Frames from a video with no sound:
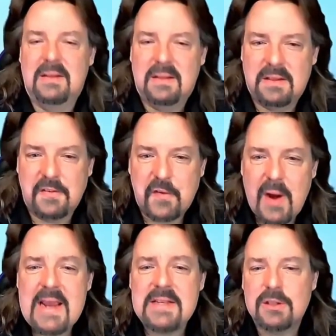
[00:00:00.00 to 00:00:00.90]
The
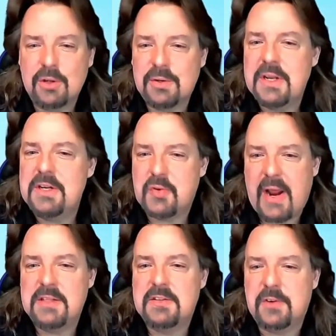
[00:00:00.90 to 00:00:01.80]
phrase learning
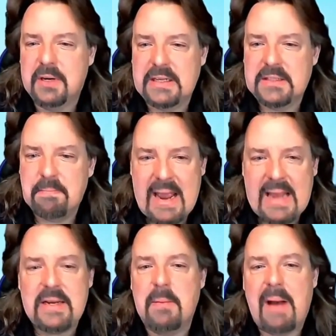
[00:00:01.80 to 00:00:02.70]
transfer gets
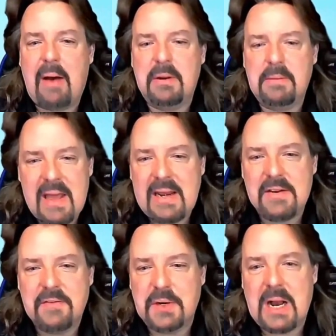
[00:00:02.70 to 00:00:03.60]
bandied about in many
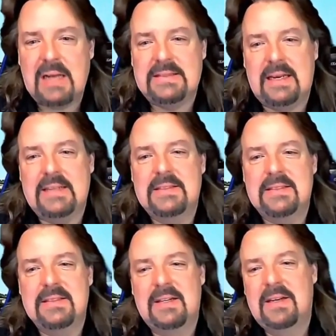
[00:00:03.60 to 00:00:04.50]
different
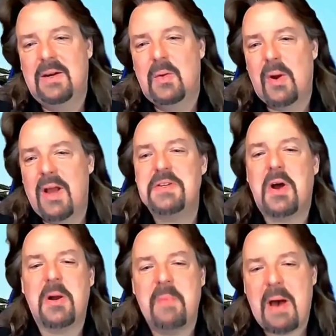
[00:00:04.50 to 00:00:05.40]
contexts. When I
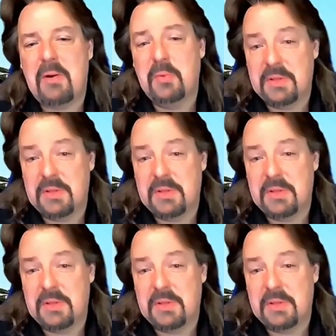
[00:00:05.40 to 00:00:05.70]
talk about it with